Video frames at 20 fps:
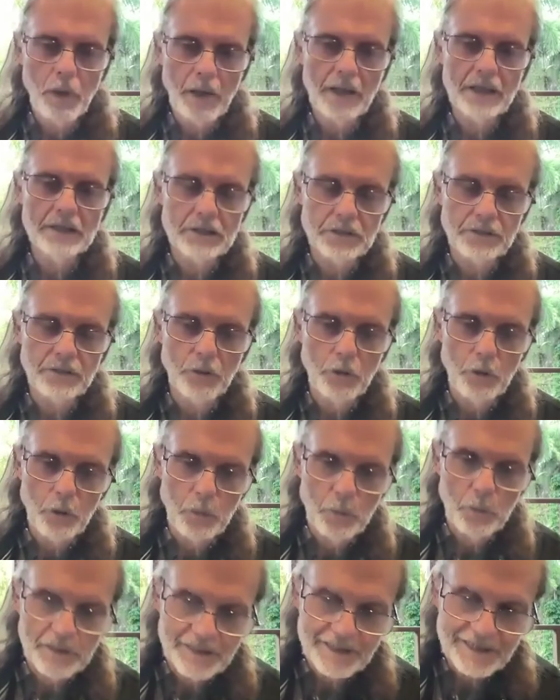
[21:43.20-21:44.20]
ways
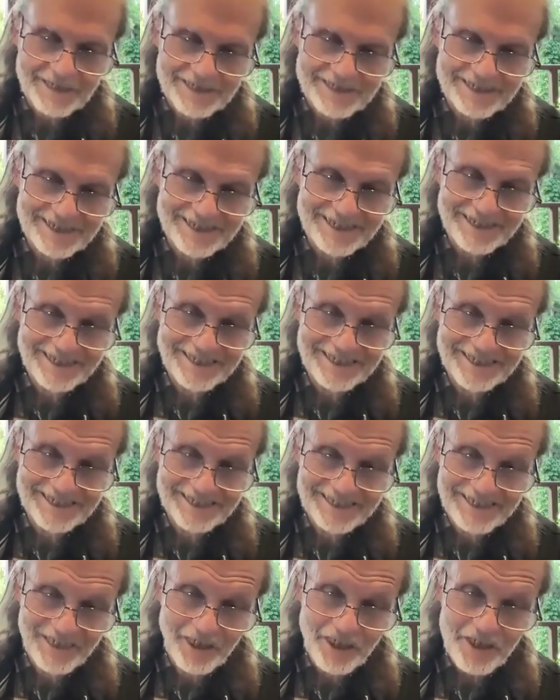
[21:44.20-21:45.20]
forward,
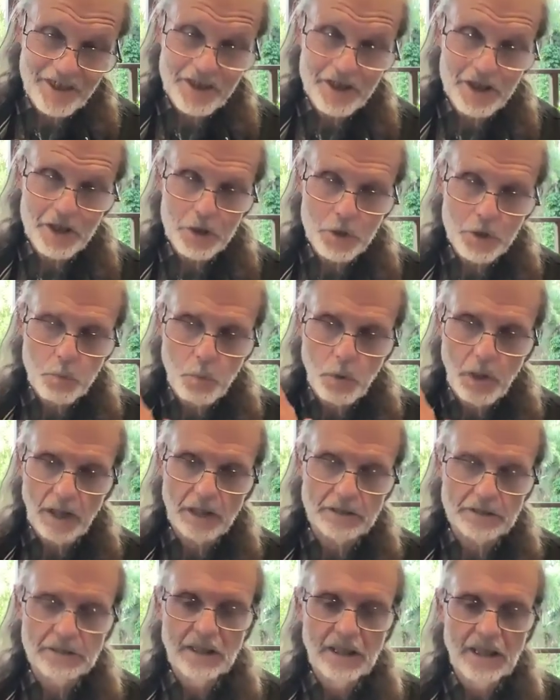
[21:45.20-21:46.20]
not just
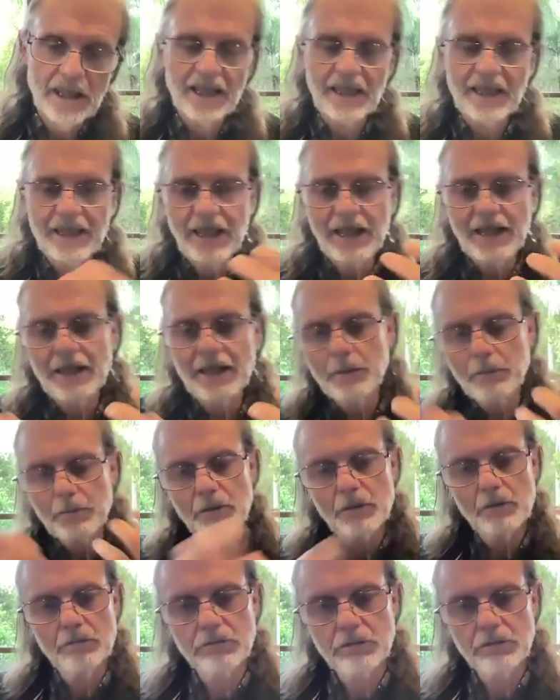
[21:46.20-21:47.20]
one, and getting them
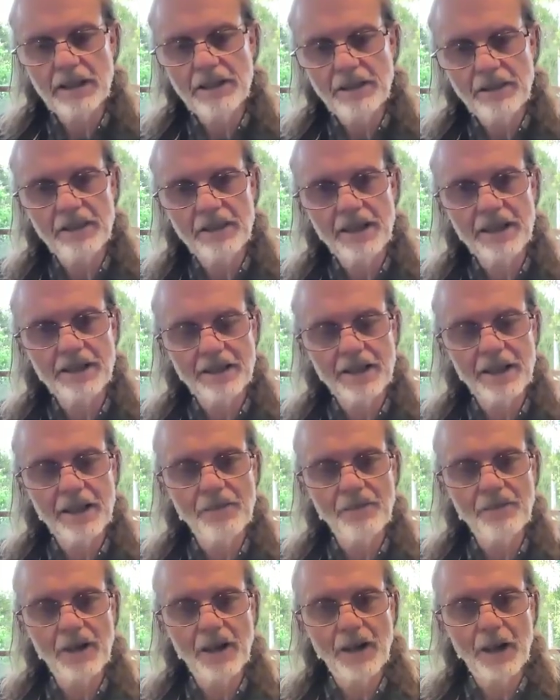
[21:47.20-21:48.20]
to rethink
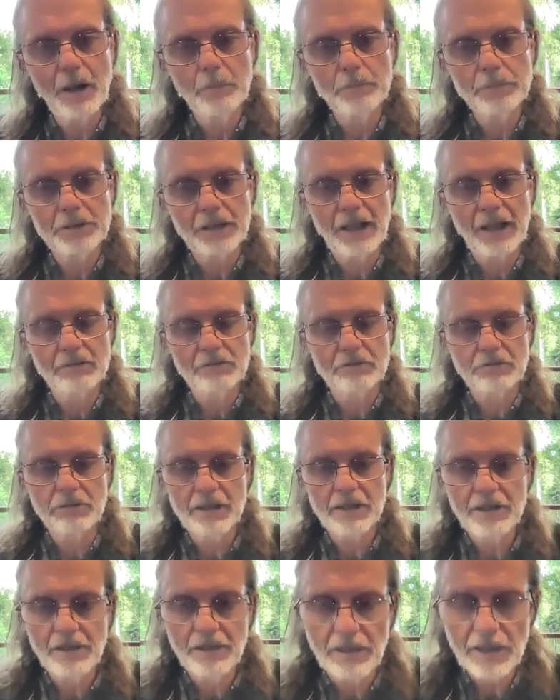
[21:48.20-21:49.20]
their farms and
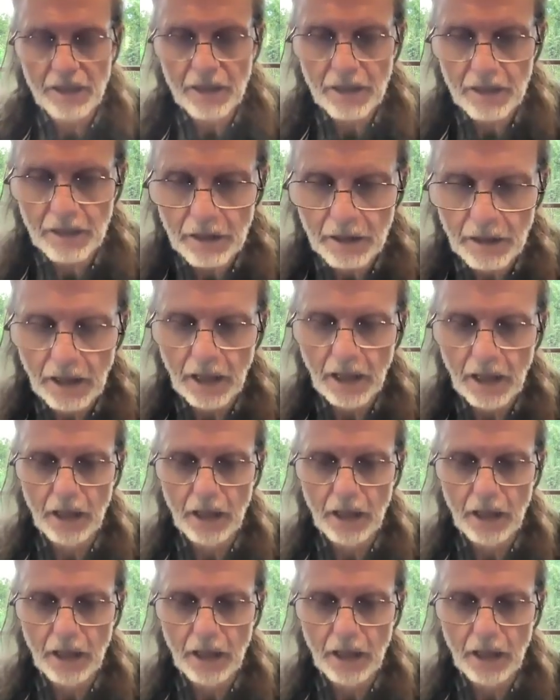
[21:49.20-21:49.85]
rethink